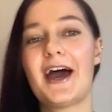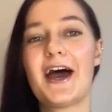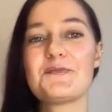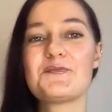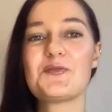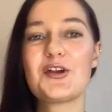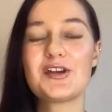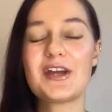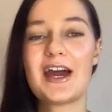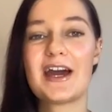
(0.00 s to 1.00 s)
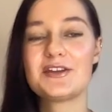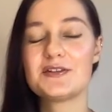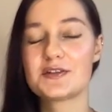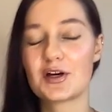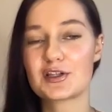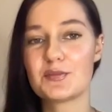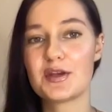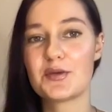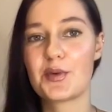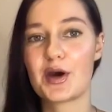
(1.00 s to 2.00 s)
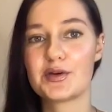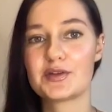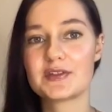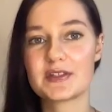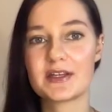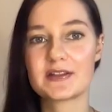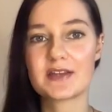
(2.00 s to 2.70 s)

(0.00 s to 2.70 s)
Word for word: i'm wondering you talked a bit about uh,